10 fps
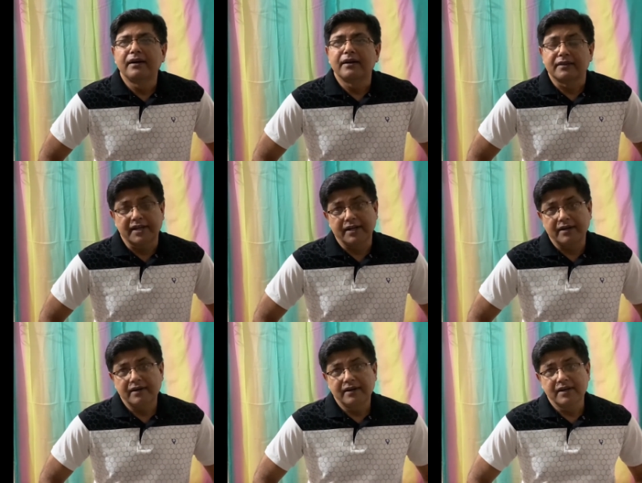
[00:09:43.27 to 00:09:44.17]

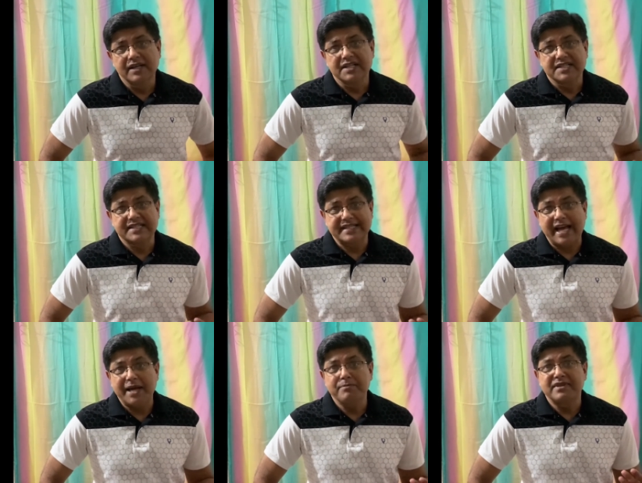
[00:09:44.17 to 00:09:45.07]
There,
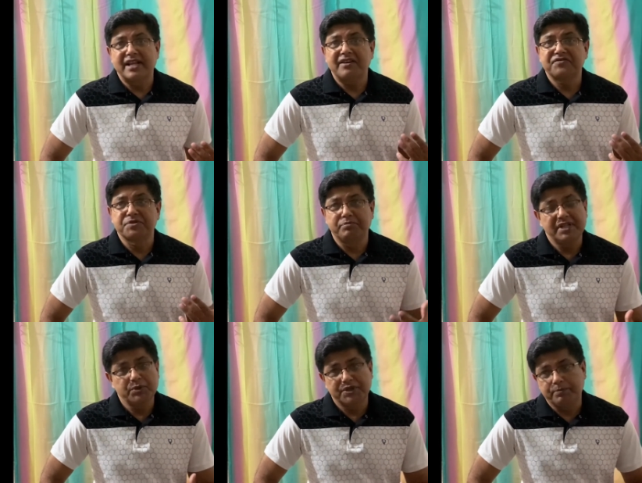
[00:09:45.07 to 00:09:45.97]
Sam left Bill
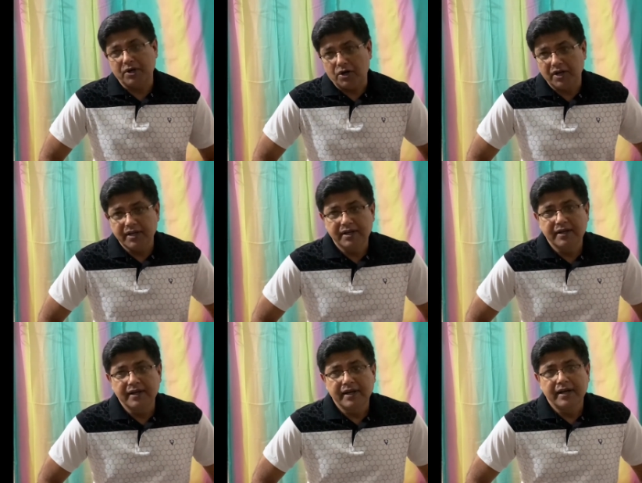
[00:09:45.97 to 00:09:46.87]
with the boy,
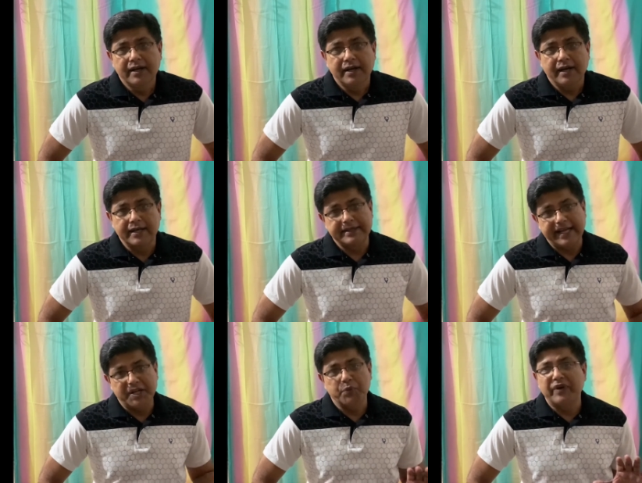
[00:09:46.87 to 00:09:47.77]
and then
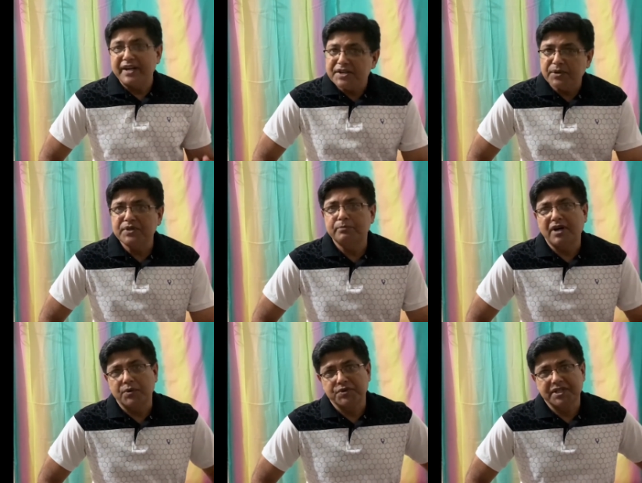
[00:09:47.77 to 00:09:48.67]
he went down the
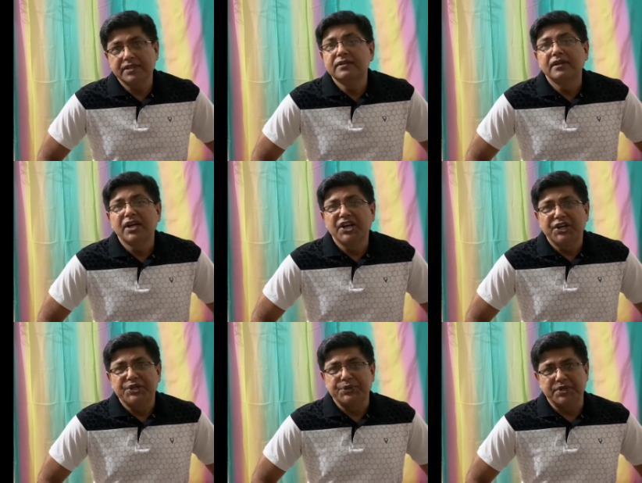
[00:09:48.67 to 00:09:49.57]
mountain
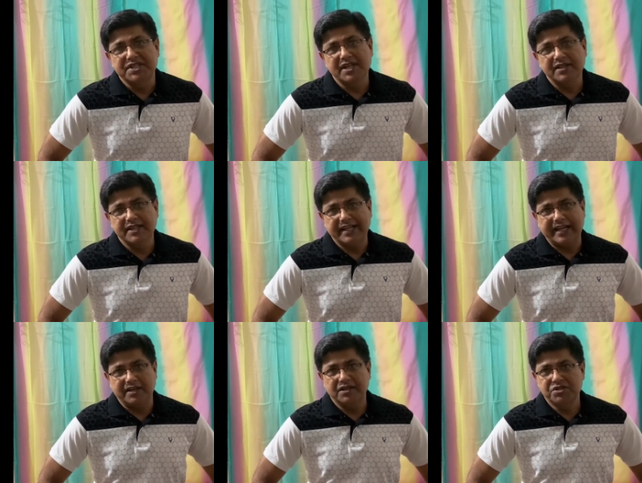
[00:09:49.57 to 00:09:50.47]
to return the
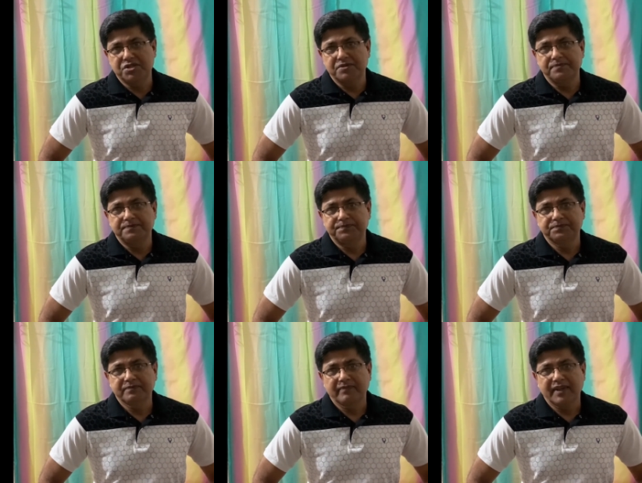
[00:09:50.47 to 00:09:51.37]
carriage.
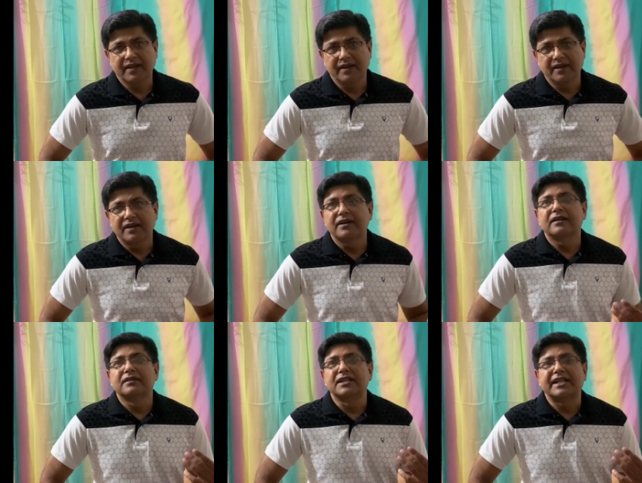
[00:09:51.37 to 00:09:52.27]

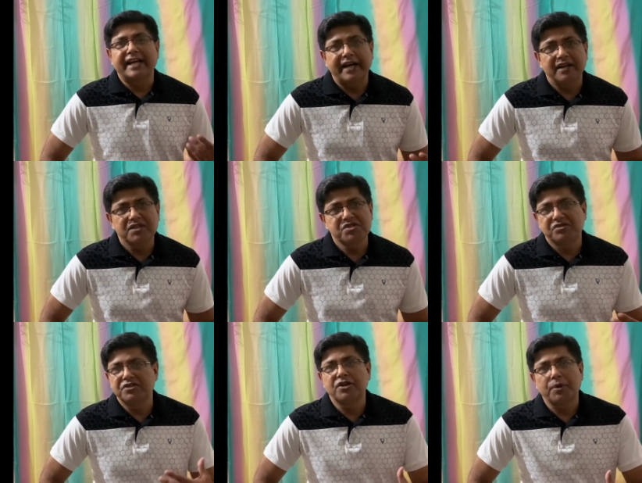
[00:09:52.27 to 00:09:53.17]
The carriage
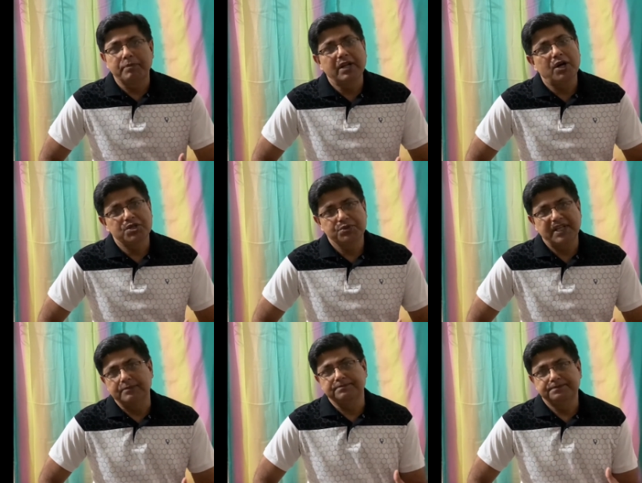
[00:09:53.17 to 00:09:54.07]
did not belong to
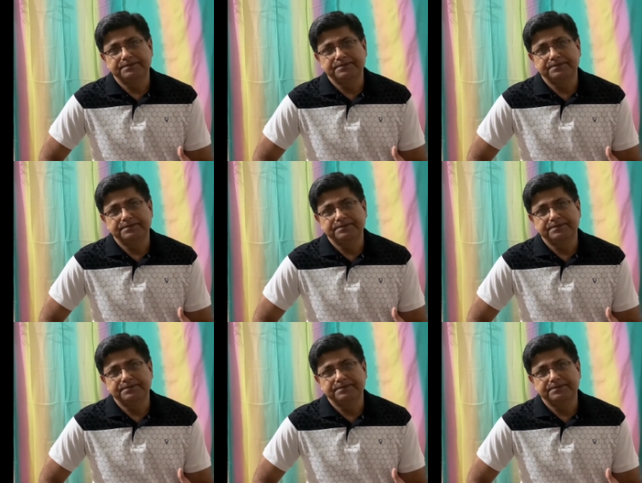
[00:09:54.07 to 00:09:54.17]
them.